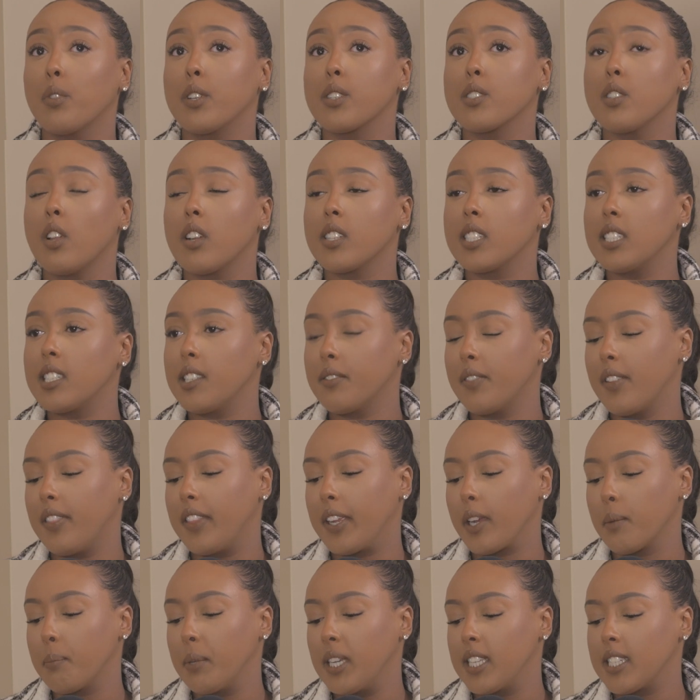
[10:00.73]
there's lots of different
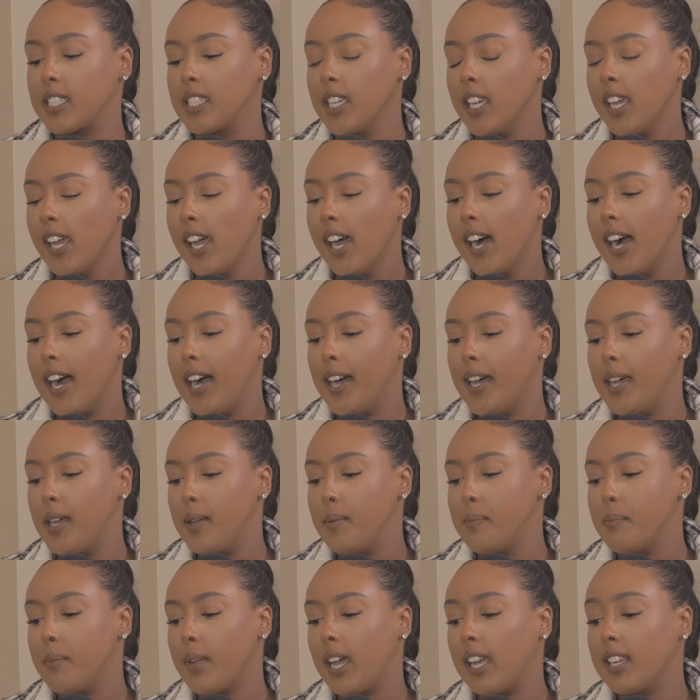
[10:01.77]
therapies.
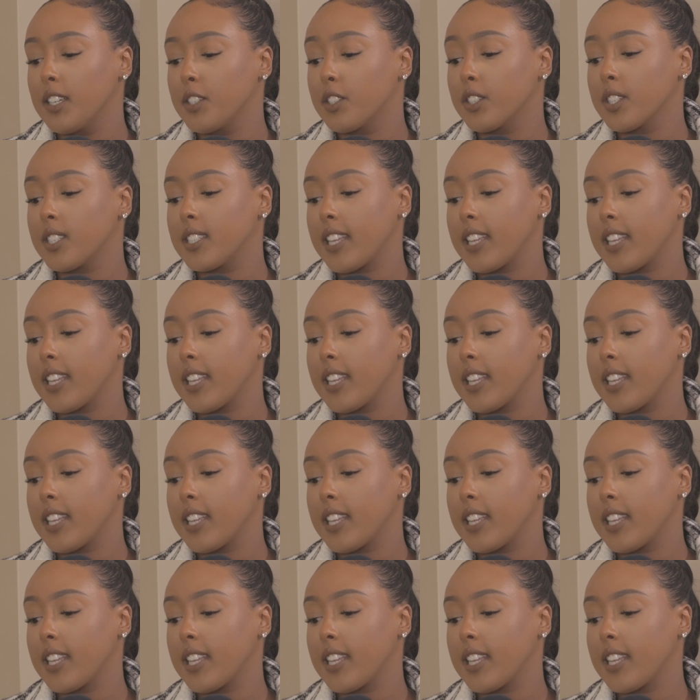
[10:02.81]
Under